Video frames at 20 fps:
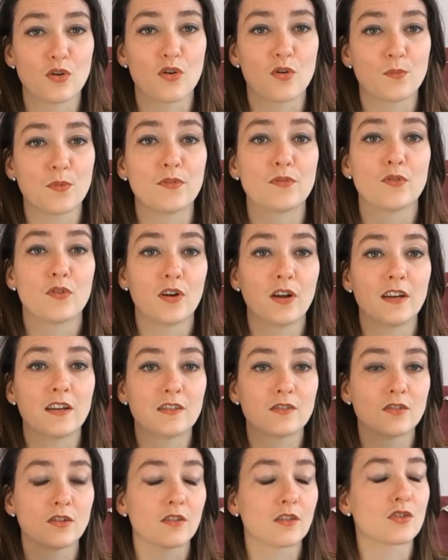dog before I
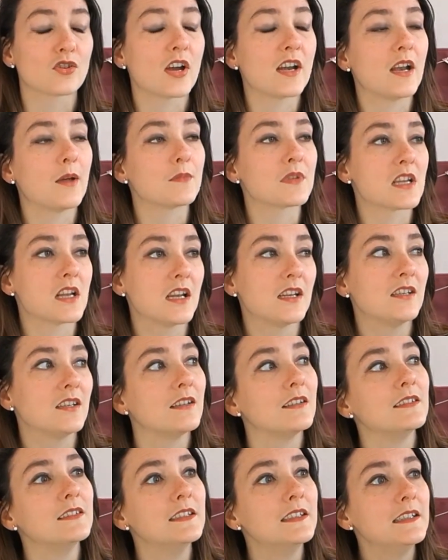took the train up to
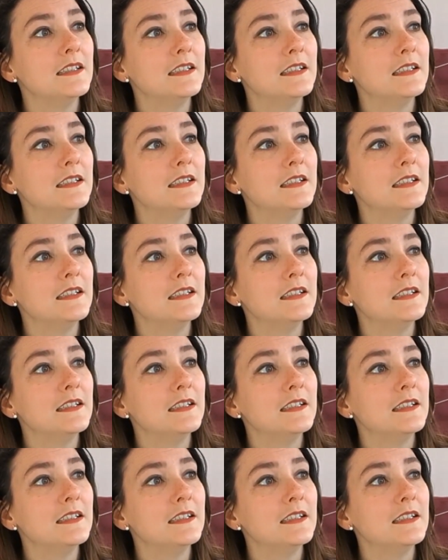London.